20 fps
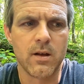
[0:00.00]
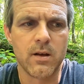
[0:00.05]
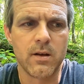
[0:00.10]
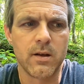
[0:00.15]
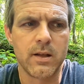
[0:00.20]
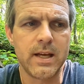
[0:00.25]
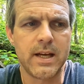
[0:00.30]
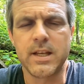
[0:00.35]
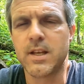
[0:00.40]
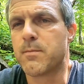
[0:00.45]

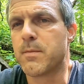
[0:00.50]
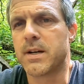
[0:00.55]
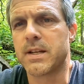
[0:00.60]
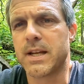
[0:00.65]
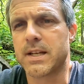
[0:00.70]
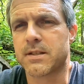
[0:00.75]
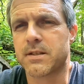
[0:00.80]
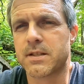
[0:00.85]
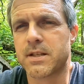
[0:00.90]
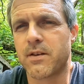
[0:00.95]
yeah, you might
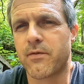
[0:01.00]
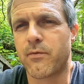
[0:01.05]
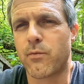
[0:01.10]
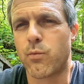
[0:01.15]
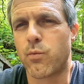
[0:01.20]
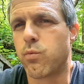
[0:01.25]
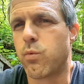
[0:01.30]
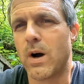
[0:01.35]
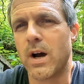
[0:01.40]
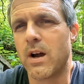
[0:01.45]
ask yourself,
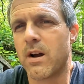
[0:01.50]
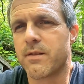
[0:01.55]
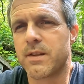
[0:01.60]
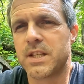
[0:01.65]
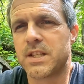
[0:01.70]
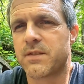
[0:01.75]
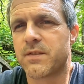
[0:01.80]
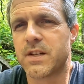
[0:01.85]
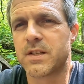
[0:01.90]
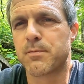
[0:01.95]
why are
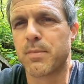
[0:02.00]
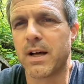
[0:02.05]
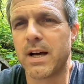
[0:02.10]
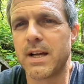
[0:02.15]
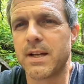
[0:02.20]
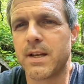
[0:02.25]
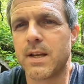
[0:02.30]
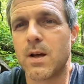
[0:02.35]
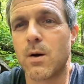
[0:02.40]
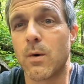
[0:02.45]
these fish
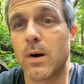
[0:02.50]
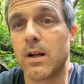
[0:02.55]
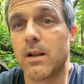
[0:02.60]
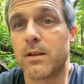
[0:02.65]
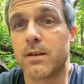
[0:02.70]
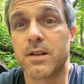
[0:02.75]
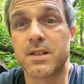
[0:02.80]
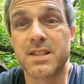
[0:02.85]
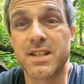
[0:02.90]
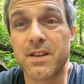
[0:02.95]
blind? Well,
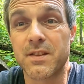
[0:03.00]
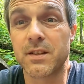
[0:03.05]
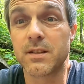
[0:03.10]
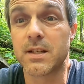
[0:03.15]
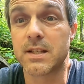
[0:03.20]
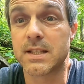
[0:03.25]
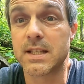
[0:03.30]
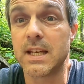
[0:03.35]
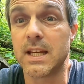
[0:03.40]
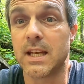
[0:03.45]
there's nothing to
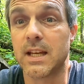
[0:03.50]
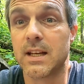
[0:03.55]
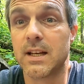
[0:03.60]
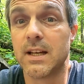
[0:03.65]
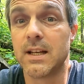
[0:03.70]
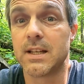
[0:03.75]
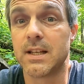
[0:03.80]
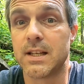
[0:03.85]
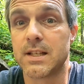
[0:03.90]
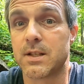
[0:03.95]
see.
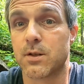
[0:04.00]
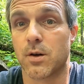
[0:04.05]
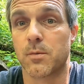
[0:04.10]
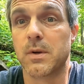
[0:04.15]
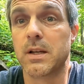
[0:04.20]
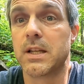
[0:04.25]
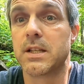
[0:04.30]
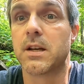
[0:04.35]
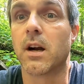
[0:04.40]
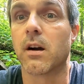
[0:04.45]
It is
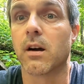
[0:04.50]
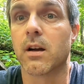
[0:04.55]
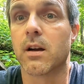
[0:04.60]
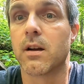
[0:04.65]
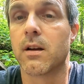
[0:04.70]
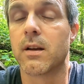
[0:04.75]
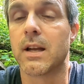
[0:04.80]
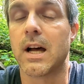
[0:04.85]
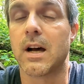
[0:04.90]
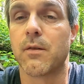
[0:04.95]
normally dark.
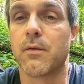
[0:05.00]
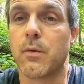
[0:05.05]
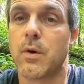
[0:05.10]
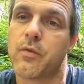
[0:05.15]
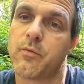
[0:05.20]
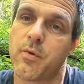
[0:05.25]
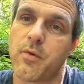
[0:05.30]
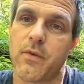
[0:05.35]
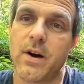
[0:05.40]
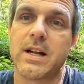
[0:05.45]
Now we've
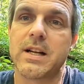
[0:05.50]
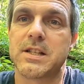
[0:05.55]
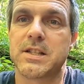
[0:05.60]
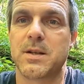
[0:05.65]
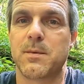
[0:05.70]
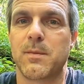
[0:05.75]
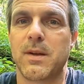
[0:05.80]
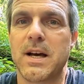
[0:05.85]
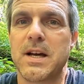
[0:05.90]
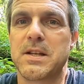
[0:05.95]
provided
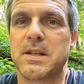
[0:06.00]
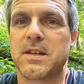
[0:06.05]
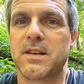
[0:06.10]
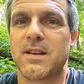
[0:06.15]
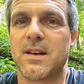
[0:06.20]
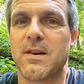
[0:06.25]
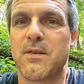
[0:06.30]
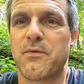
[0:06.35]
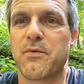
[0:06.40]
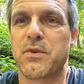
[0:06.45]
some light
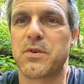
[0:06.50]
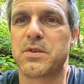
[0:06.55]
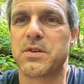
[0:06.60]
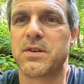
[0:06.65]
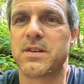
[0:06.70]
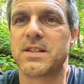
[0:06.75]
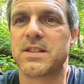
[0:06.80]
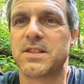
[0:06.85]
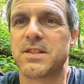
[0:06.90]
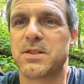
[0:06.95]
for
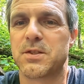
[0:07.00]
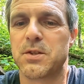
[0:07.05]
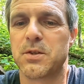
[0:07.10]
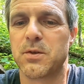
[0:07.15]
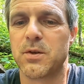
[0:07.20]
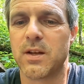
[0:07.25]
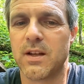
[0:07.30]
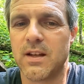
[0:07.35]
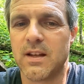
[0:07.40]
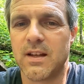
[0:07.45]
tourists to
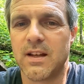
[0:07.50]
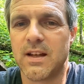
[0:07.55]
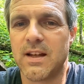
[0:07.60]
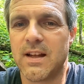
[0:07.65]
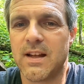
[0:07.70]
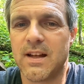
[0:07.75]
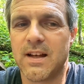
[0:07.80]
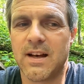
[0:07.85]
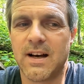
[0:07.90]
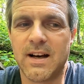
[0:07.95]

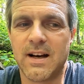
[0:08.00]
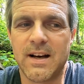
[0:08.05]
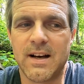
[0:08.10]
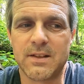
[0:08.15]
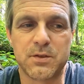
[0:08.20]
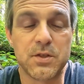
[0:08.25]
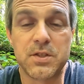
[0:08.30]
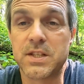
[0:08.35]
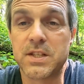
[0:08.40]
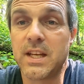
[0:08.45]

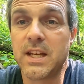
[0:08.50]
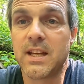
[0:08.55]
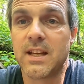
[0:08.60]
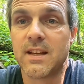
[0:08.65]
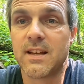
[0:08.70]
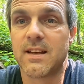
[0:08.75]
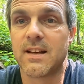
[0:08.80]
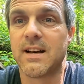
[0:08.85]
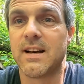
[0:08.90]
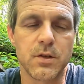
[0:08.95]
see.
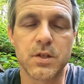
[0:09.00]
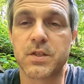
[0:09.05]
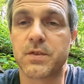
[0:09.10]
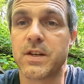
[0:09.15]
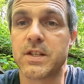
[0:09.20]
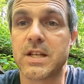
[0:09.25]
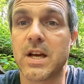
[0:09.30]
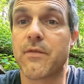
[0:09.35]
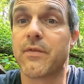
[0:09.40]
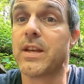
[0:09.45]
Those
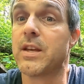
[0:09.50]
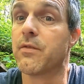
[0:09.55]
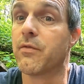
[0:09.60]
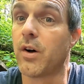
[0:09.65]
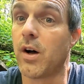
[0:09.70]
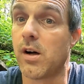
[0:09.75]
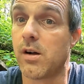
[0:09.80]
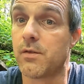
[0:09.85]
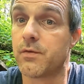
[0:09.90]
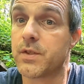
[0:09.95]
fish have
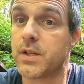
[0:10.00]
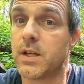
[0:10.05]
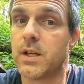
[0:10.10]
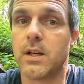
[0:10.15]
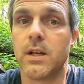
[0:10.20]
evolved